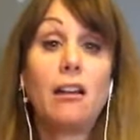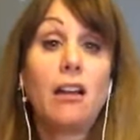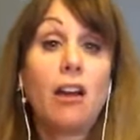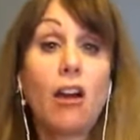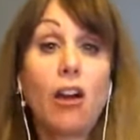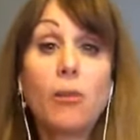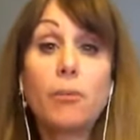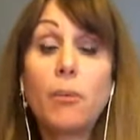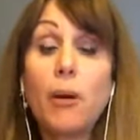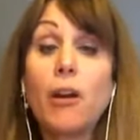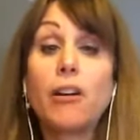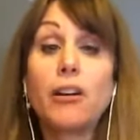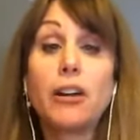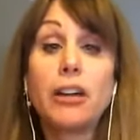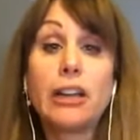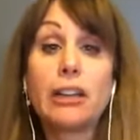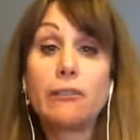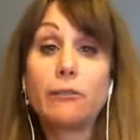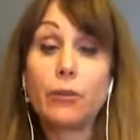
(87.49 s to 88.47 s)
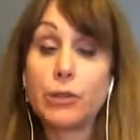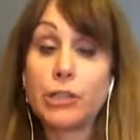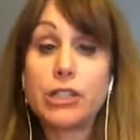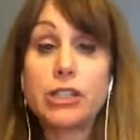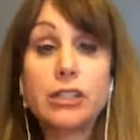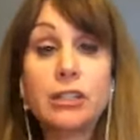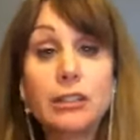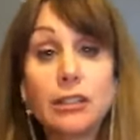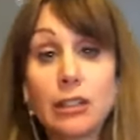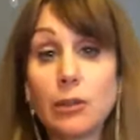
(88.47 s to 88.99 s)
are parting,
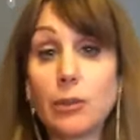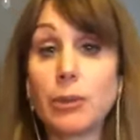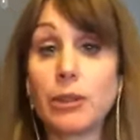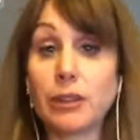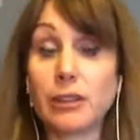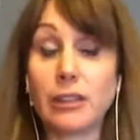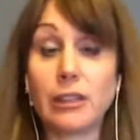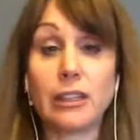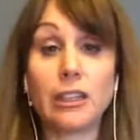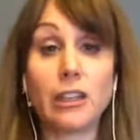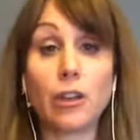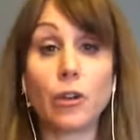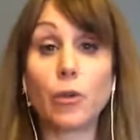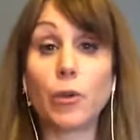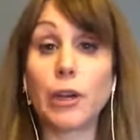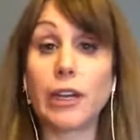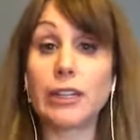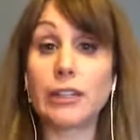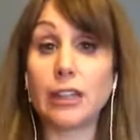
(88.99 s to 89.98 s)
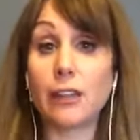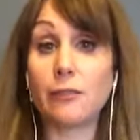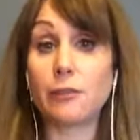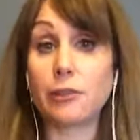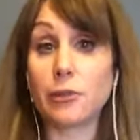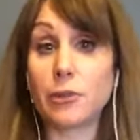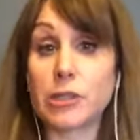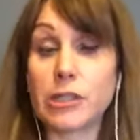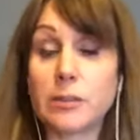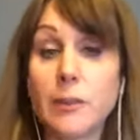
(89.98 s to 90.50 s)
fortunately, with, you know, great love and
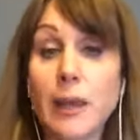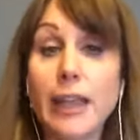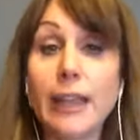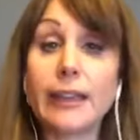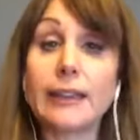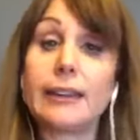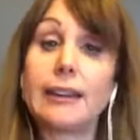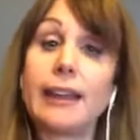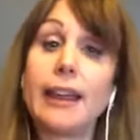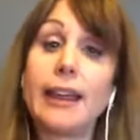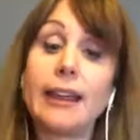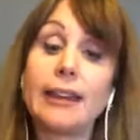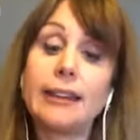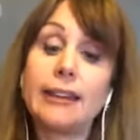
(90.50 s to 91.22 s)
respect. And